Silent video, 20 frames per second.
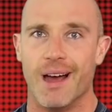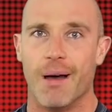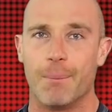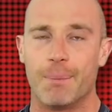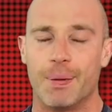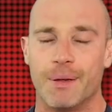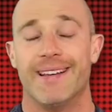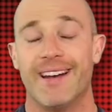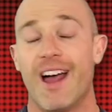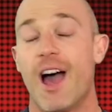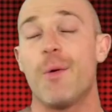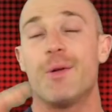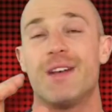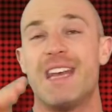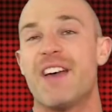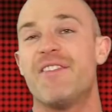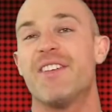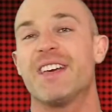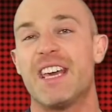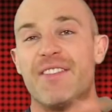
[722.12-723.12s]
up. And I would
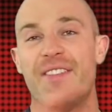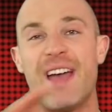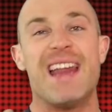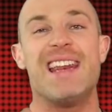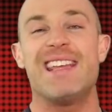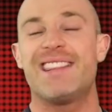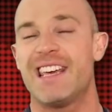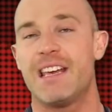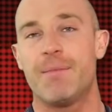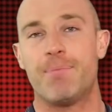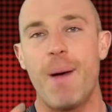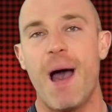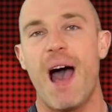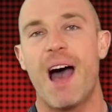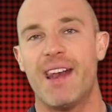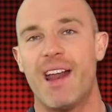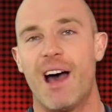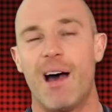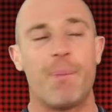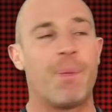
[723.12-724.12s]
never give anything but
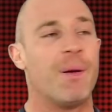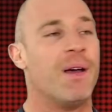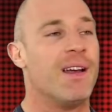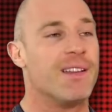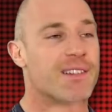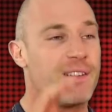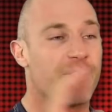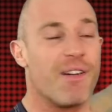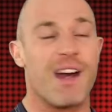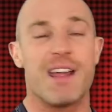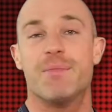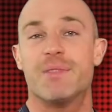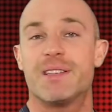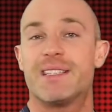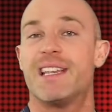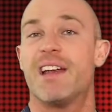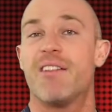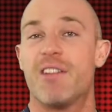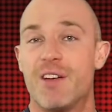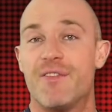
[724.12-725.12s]
an up to Rey
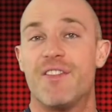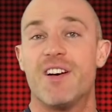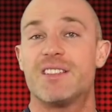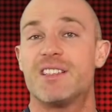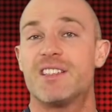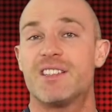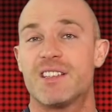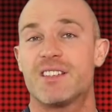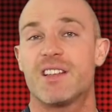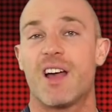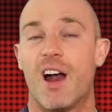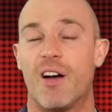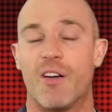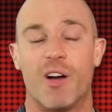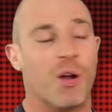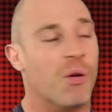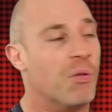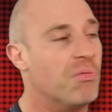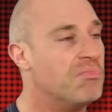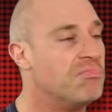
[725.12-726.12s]
Mysterio versus Cesaro.
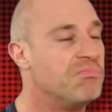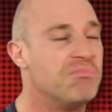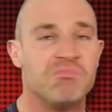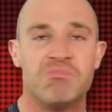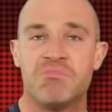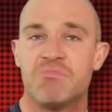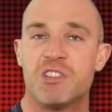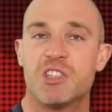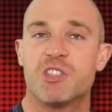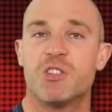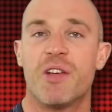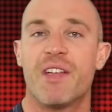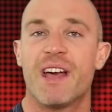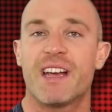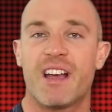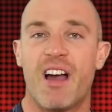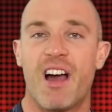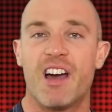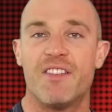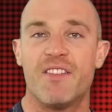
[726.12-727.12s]
He's not
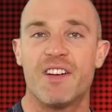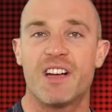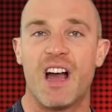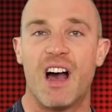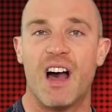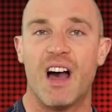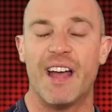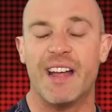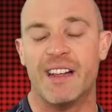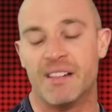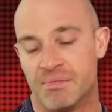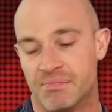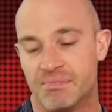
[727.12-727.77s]
that kind of a guy.